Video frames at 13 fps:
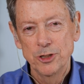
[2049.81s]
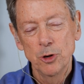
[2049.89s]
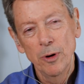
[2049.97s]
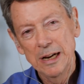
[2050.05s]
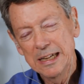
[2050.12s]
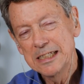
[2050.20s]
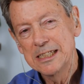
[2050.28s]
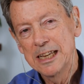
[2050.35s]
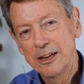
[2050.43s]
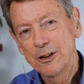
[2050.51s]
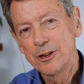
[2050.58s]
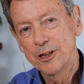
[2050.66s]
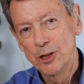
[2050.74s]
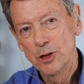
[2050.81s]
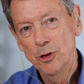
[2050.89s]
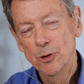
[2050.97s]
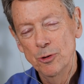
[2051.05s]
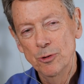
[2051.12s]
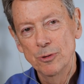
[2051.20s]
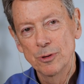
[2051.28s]
to what extent are
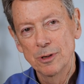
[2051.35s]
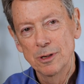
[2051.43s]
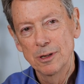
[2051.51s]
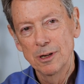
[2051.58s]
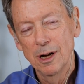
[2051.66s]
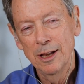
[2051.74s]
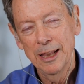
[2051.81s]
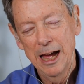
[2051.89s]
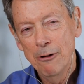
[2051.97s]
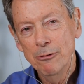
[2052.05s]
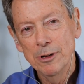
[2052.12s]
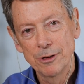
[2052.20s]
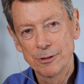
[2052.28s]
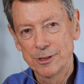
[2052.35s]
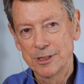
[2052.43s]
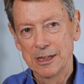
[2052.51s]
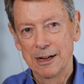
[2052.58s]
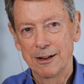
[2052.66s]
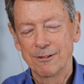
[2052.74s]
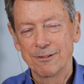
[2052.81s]
you allowing
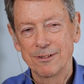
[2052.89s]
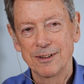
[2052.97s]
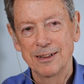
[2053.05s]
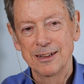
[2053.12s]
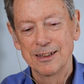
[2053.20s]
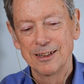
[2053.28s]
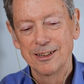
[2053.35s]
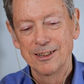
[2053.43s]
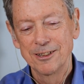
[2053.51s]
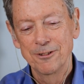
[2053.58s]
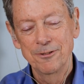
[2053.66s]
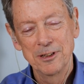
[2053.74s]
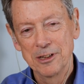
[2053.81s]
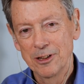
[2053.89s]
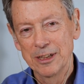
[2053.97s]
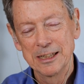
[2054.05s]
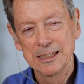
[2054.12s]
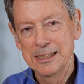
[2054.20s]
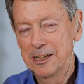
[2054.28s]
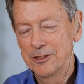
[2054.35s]
yourself to feel
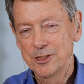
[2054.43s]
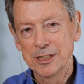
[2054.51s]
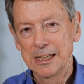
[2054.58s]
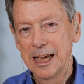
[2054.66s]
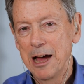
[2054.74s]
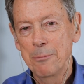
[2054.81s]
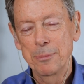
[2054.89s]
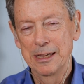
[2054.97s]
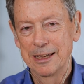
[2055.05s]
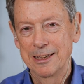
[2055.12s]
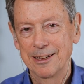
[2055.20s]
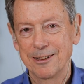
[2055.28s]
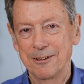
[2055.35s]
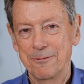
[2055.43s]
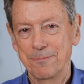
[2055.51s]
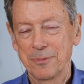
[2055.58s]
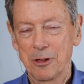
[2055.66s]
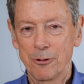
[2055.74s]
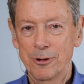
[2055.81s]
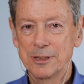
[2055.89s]
intensely happy
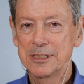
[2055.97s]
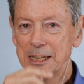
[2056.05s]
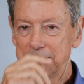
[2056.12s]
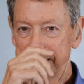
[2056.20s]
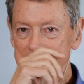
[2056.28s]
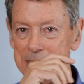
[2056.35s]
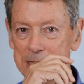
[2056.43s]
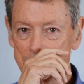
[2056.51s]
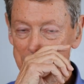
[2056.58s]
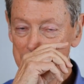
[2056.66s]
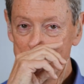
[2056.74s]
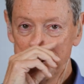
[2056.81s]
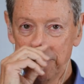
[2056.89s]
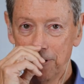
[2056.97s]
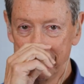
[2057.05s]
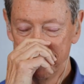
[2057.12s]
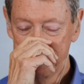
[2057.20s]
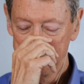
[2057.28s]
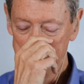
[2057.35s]
or intensely grateful